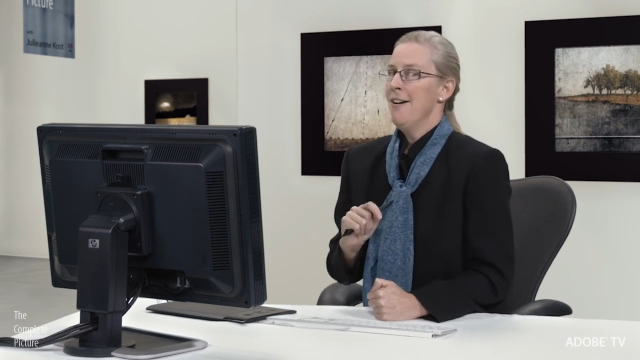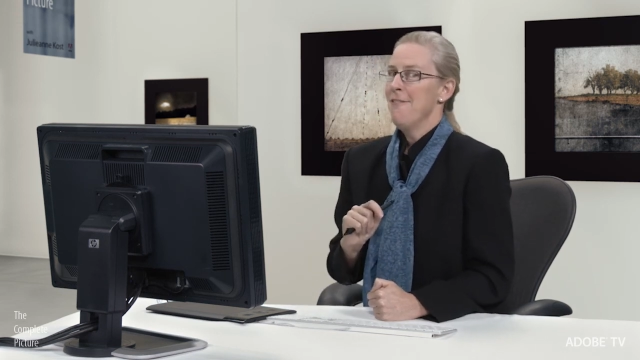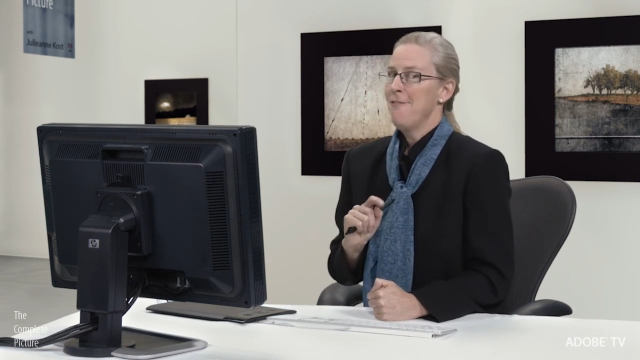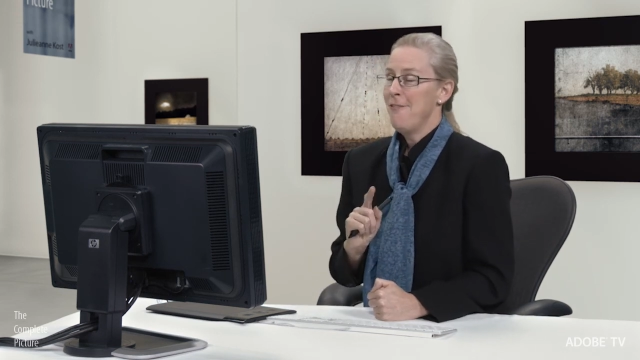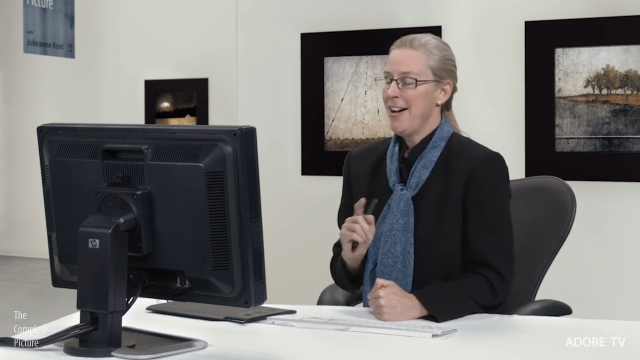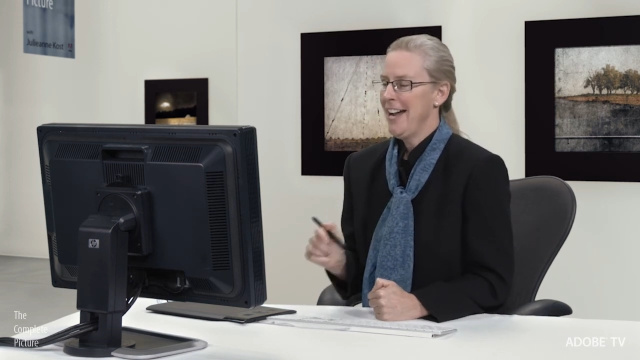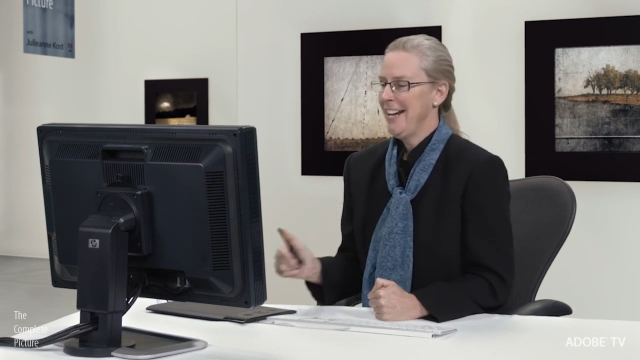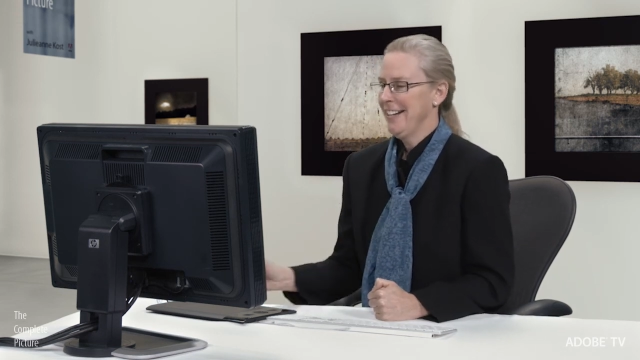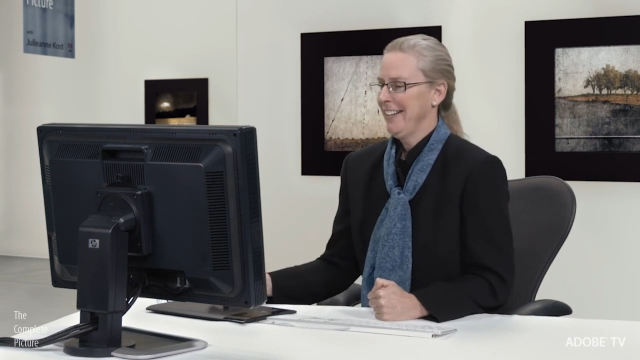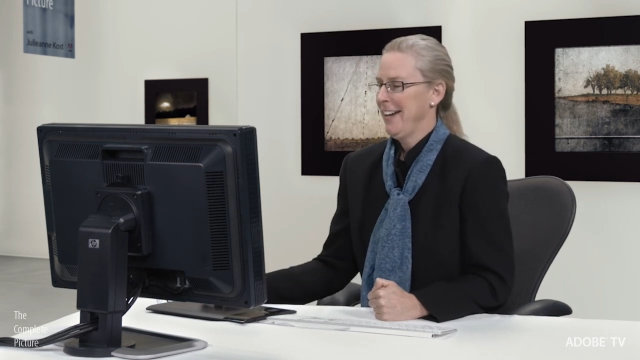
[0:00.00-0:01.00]

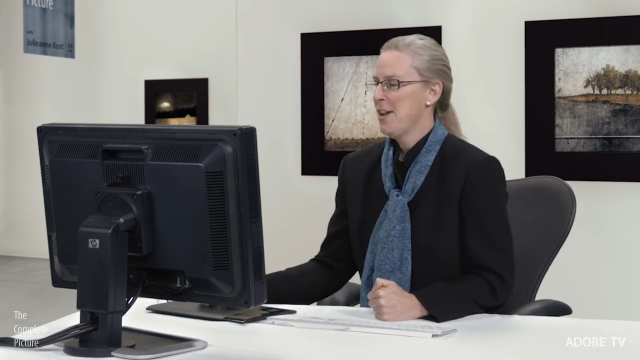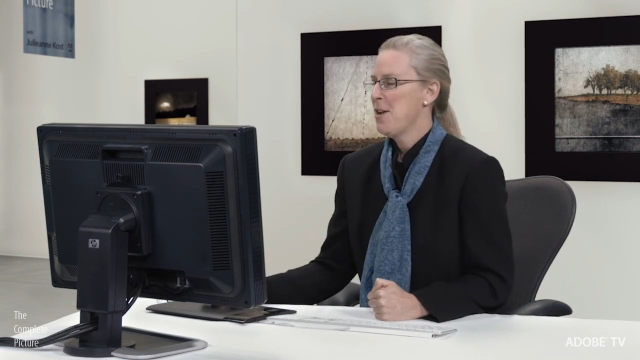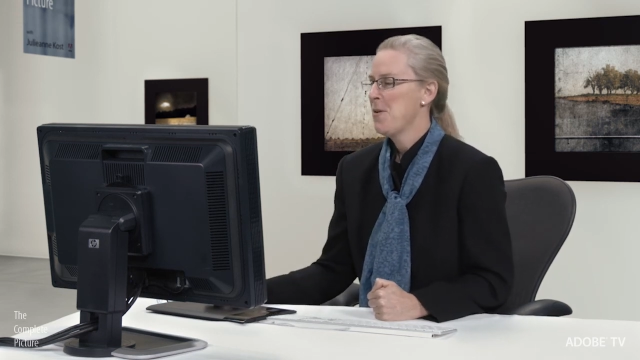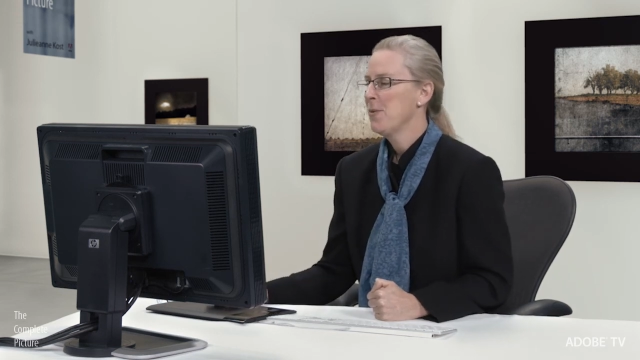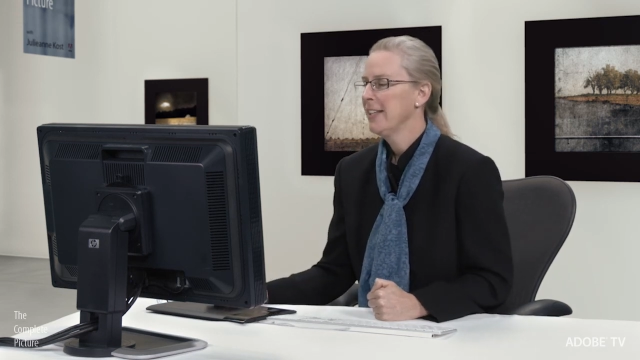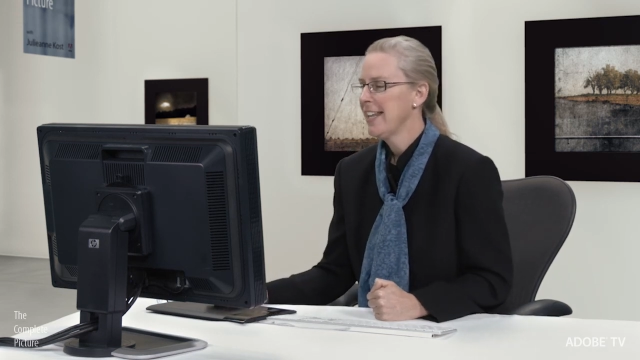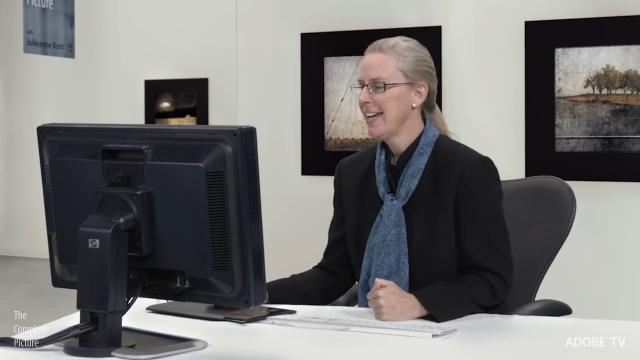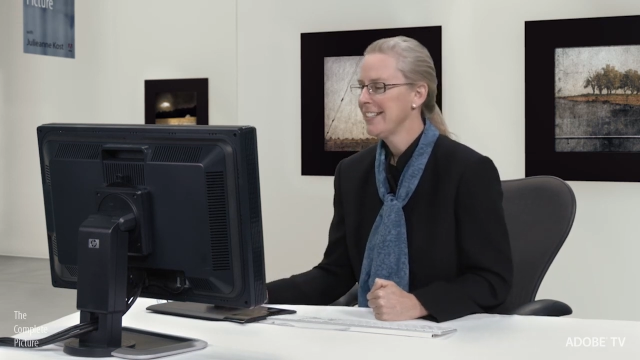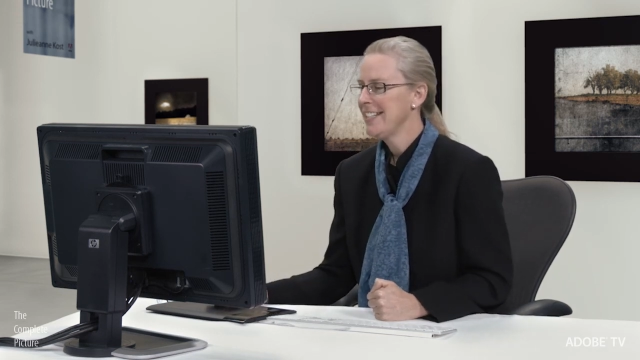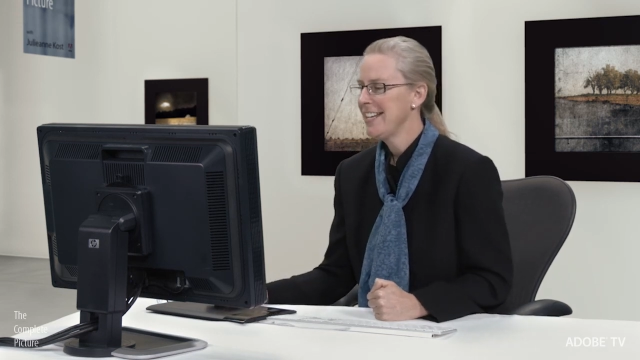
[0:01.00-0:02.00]
Finally, one
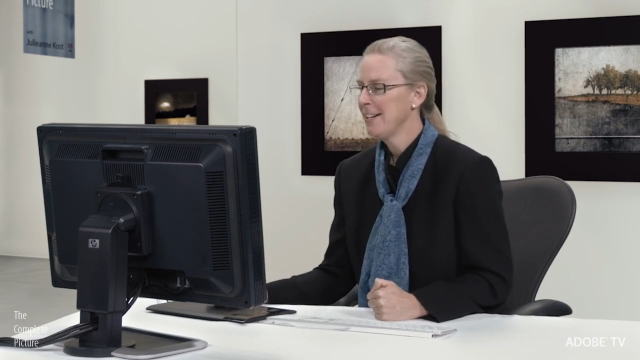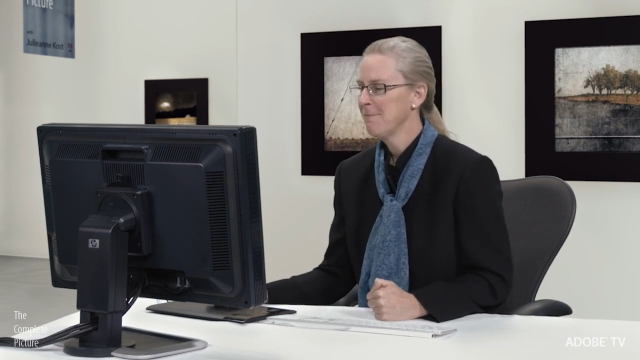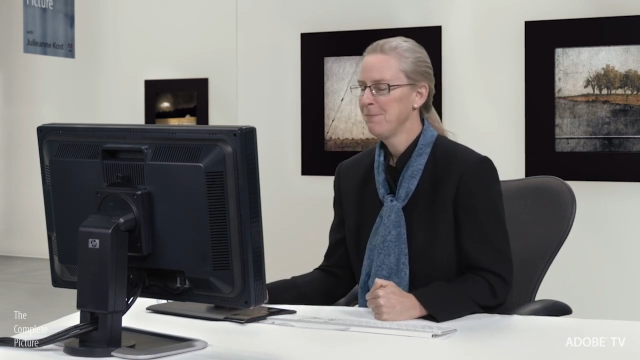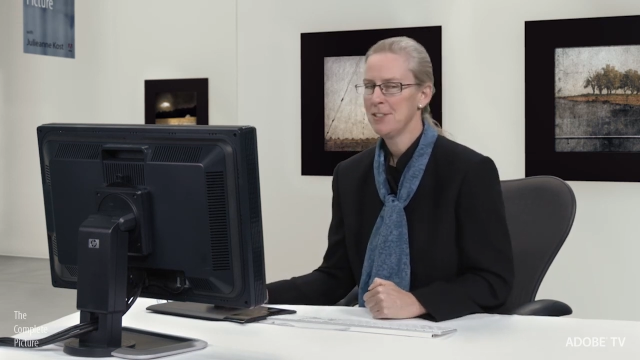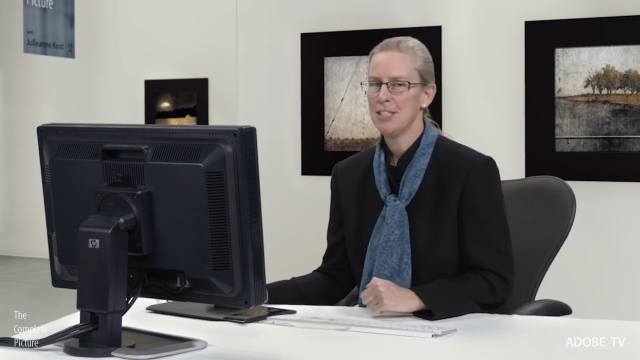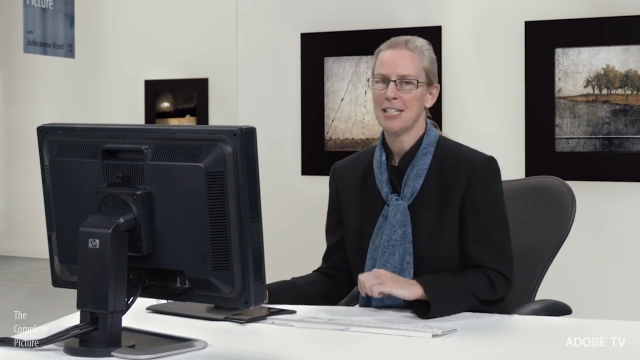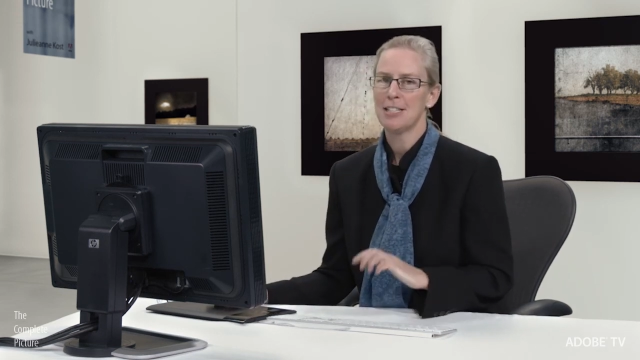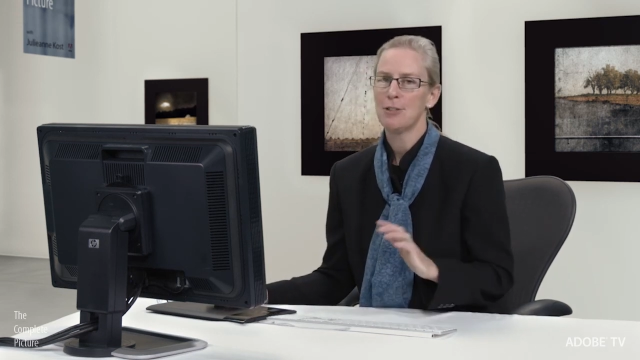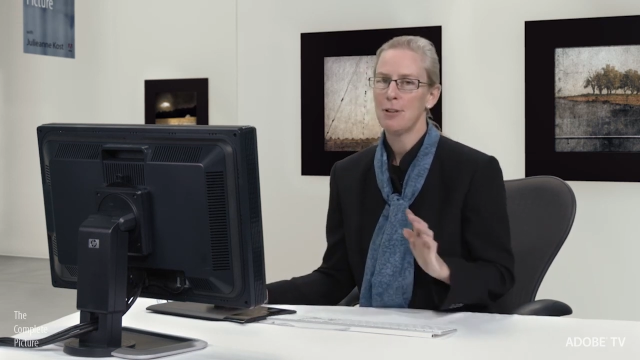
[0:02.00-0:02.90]
last thing, just